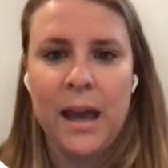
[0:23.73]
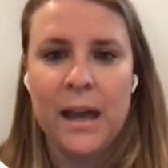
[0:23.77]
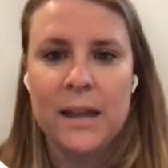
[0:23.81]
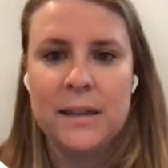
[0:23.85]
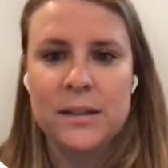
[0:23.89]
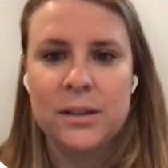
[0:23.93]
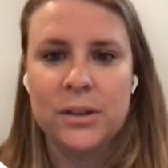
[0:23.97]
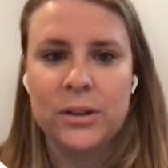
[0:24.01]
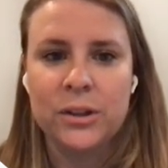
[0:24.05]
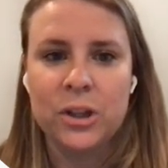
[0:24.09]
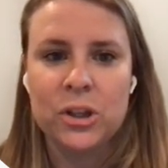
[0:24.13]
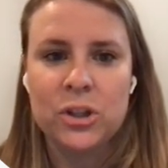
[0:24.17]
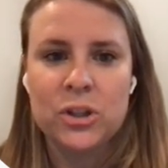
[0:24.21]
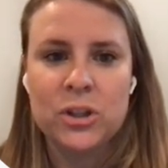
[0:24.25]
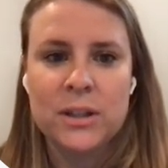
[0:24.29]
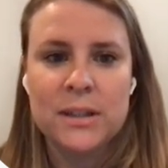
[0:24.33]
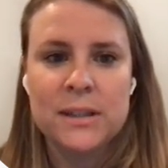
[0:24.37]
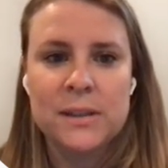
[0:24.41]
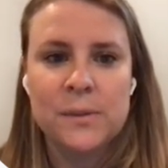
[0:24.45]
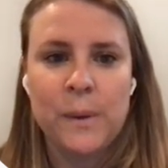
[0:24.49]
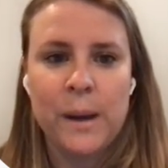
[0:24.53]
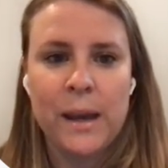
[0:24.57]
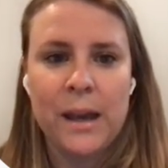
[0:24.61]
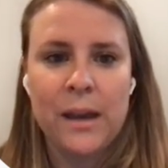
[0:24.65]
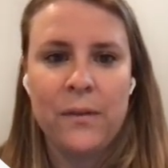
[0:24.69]
and
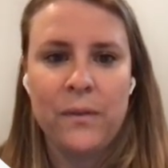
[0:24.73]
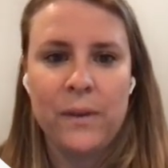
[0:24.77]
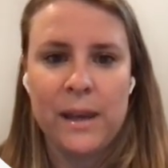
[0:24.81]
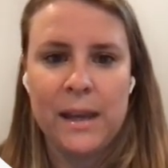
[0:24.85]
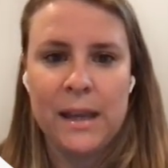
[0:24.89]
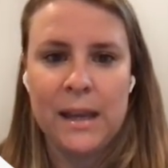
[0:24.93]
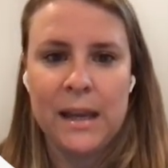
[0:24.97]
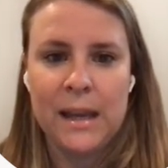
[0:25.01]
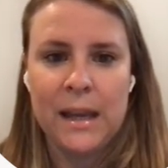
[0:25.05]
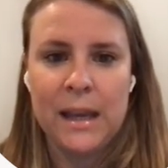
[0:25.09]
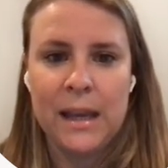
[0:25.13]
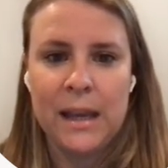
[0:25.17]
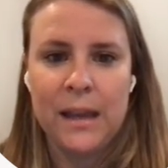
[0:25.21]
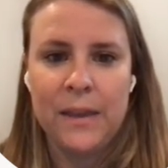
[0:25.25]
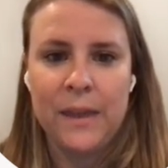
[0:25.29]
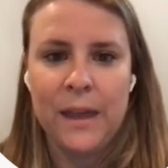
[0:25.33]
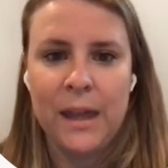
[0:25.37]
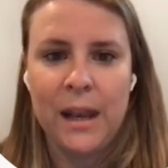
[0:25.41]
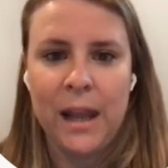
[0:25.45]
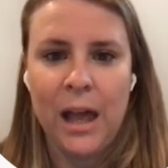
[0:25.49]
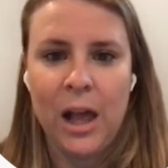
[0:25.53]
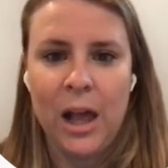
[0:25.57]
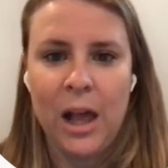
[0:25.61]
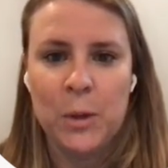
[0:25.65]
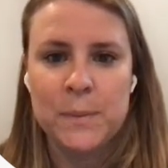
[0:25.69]
delicious way of eating
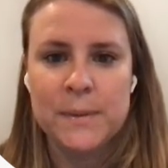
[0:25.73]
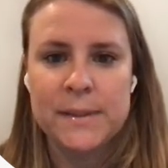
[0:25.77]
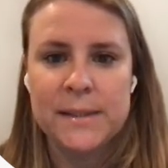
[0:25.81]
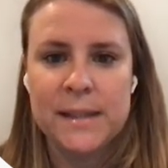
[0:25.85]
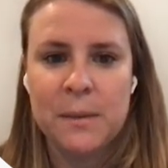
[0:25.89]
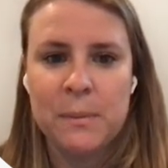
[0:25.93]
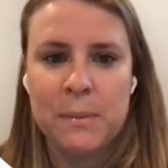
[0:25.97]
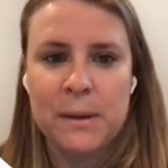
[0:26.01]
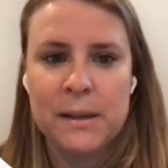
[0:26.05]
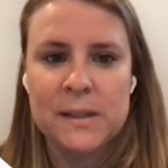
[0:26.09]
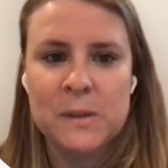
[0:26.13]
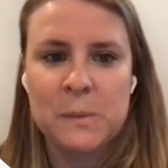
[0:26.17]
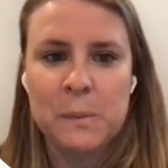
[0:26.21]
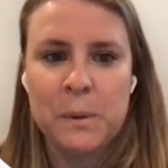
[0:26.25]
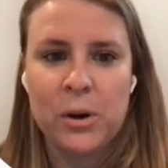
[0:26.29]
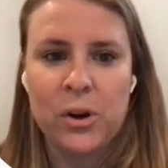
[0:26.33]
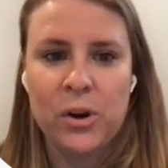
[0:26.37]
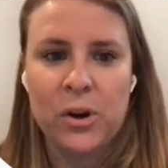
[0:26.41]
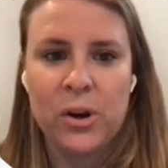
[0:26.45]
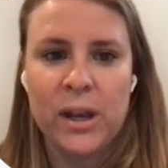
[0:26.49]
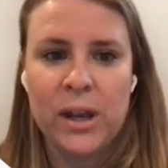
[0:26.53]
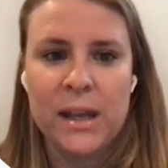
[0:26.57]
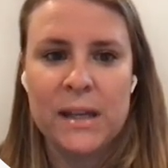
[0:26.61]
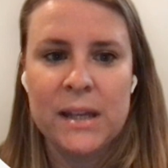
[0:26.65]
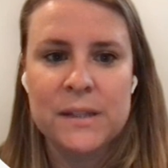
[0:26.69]
that helps them
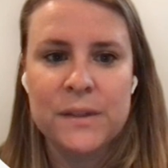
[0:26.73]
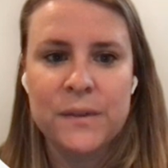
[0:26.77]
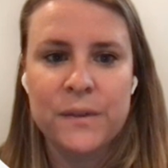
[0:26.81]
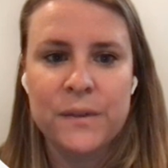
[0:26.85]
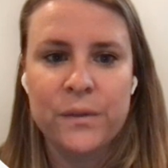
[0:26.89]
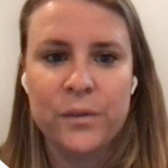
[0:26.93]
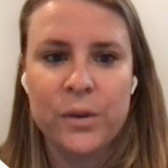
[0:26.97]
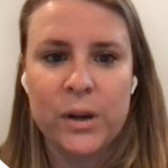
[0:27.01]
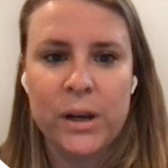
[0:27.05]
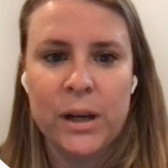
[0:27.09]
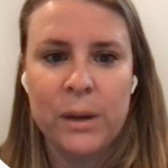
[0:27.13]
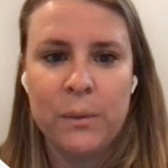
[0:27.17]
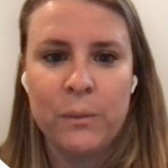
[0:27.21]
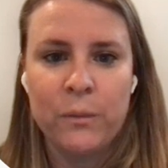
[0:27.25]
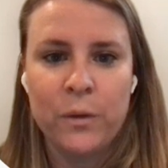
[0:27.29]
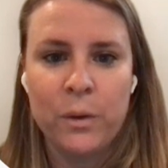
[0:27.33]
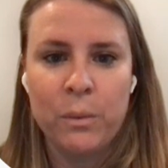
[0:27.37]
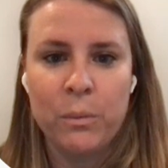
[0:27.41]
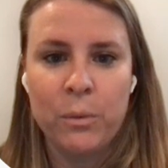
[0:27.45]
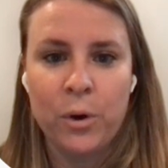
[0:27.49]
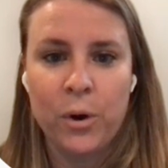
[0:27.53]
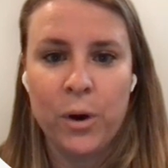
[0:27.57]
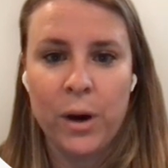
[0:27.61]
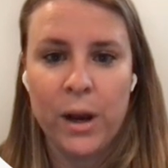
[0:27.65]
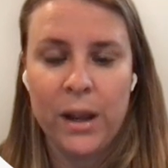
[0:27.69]
experience freedom
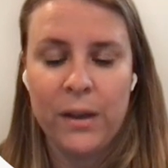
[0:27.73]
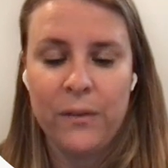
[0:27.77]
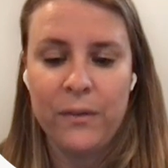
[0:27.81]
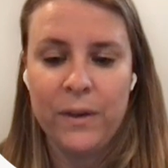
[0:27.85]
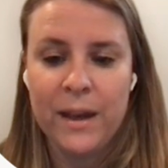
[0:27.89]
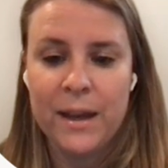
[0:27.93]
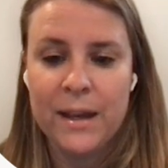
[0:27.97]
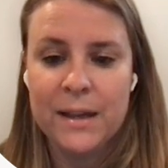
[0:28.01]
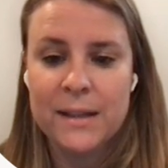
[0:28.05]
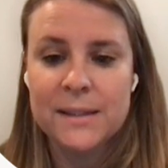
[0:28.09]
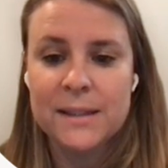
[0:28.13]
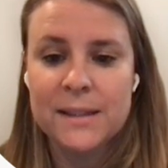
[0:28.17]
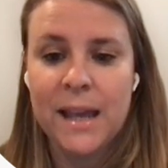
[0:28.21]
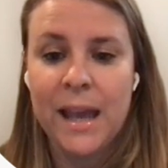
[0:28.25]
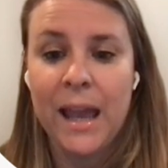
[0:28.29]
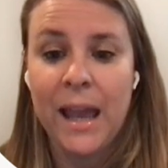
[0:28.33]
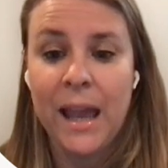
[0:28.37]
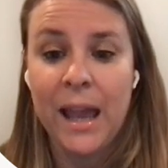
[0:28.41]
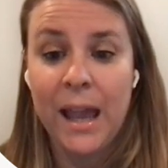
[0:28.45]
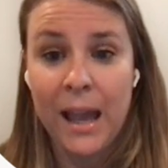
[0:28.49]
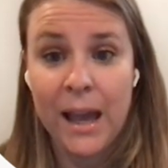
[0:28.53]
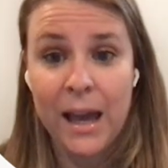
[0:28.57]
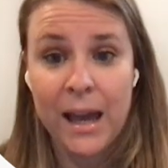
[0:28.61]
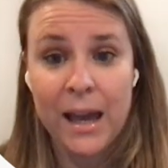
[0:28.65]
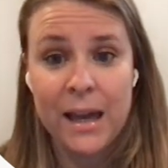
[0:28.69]
from cravings
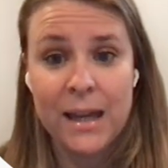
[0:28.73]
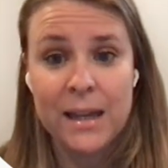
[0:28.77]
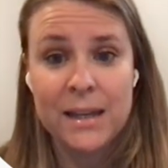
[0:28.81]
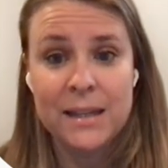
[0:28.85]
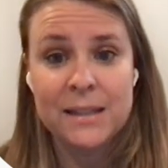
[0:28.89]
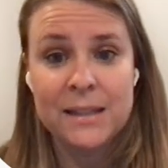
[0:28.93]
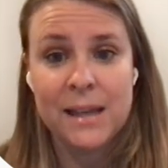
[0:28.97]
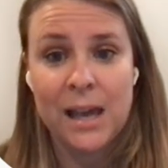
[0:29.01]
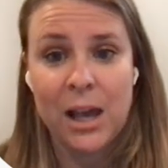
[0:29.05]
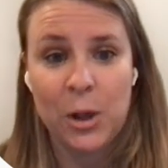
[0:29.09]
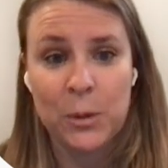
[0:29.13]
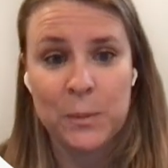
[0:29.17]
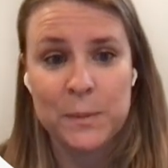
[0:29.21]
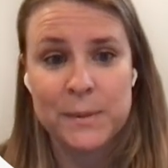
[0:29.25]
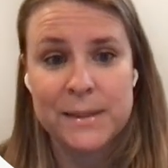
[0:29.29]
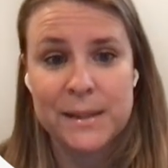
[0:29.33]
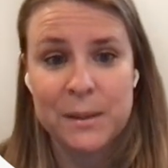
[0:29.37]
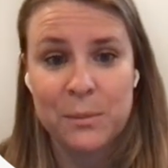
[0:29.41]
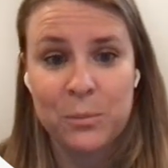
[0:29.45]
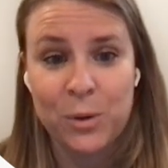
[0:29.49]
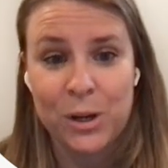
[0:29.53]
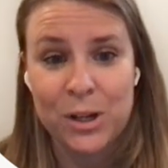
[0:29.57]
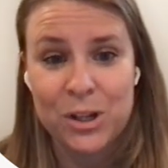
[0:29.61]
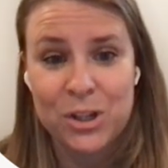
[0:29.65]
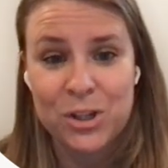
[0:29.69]
and helps
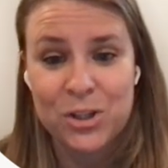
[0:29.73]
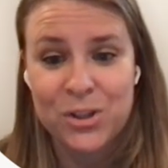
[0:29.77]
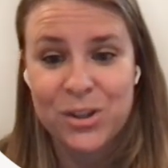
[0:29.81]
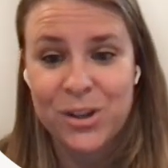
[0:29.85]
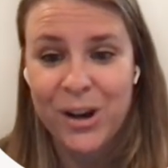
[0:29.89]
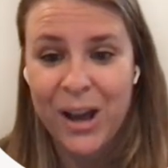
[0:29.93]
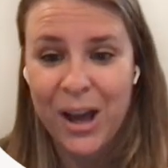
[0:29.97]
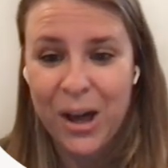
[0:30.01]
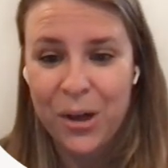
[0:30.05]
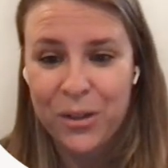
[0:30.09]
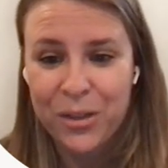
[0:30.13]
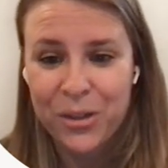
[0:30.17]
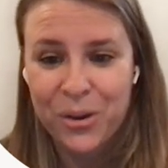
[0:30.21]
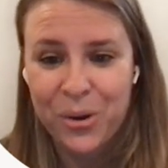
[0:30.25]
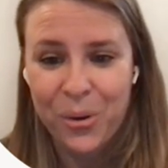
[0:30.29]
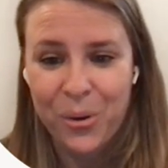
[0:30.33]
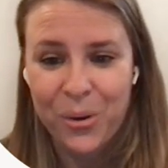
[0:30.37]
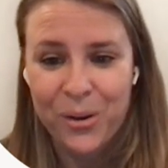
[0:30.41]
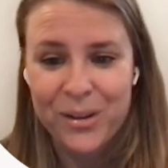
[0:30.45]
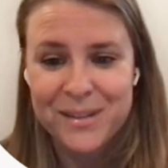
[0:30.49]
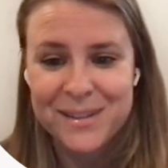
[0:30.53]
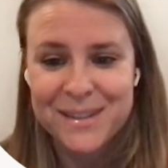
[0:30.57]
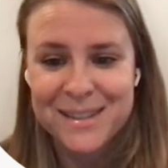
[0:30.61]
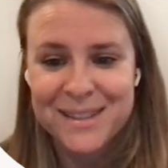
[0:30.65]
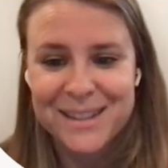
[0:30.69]
them reach their health
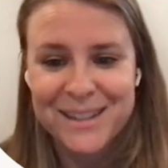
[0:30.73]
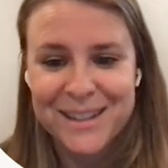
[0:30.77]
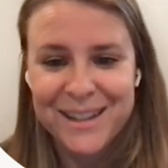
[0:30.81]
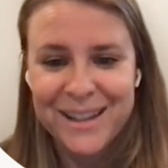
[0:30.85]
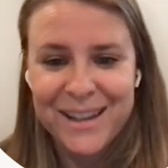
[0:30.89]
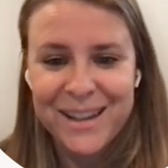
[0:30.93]
goals.